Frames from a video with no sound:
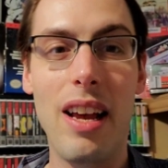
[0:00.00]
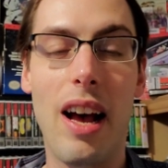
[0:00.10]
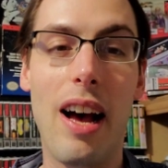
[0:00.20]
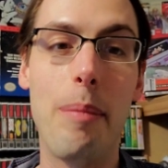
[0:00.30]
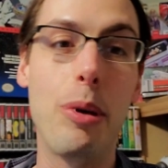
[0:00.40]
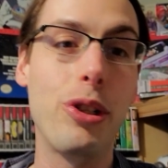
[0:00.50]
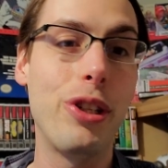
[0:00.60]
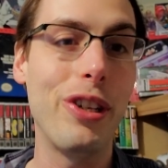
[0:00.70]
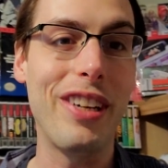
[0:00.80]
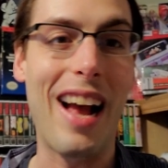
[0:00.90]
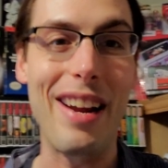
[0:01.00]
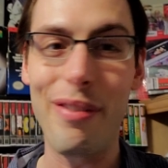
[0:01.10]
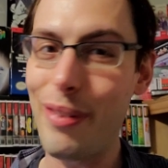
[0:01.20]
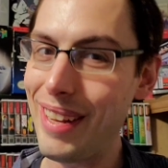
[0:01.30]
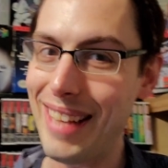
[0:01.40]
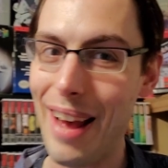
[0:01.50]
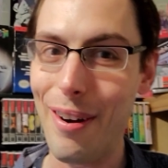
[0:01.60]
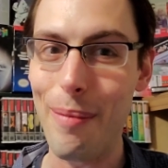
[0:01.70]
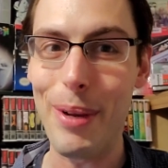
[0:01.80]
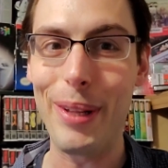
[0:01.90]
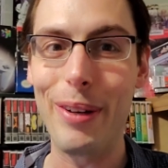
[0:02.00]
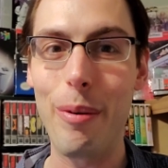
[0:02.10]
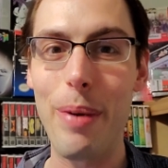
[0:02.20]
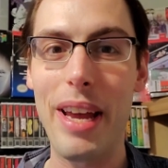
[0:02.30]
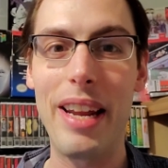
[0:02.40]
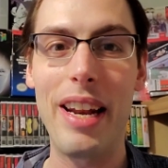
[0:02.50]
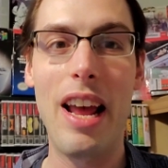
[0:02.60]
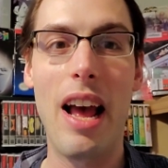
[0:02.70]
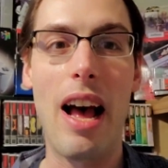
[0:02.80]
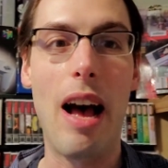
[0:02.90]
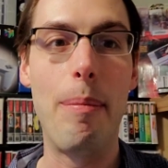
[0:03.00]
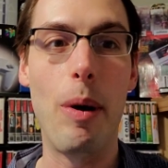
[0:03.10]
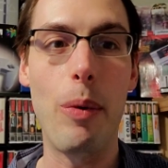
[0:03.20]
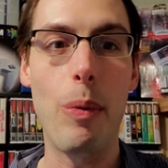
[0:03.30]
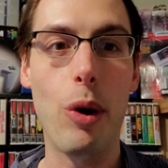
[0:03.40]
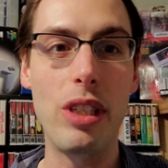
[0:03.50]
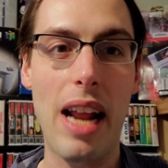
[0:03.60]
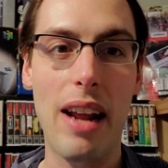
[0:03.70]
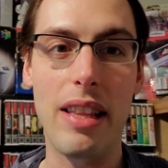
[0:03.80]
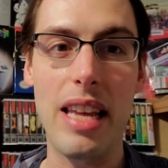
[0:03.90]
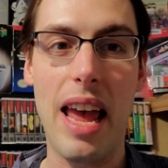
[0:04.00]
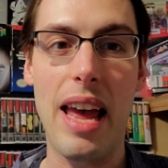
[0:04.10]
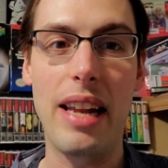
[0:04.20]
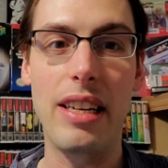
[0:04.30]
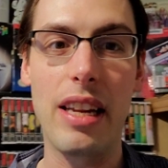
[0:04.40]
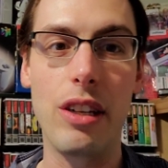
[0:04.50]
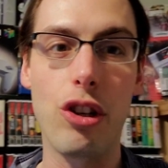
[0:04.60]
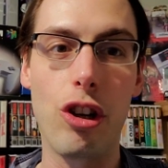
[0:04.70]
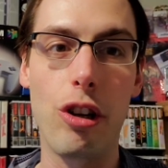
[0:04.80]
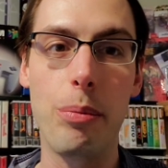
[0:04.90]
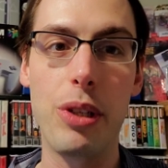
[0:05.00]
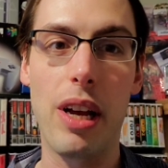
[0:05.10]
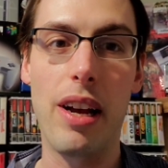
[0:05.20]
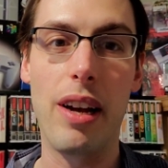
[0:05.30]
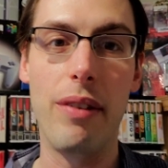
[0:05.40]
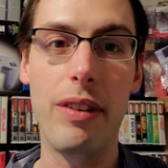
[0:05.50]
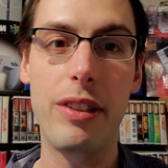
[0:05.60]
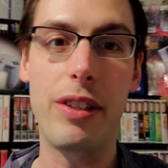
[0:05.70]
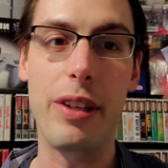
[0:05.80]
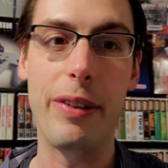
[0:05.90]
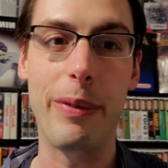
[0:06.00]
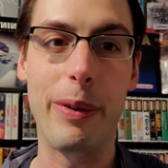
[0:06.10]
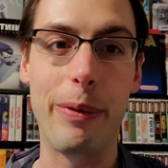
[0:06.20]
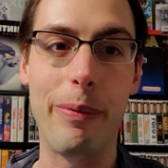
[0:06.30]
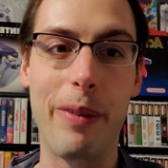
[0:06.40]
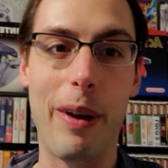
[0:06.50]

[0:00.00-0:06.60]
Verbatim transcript: A uh, person kind of flaked out on me a little bit, uh, but we worked it out in the end in terms of, let's see, oh,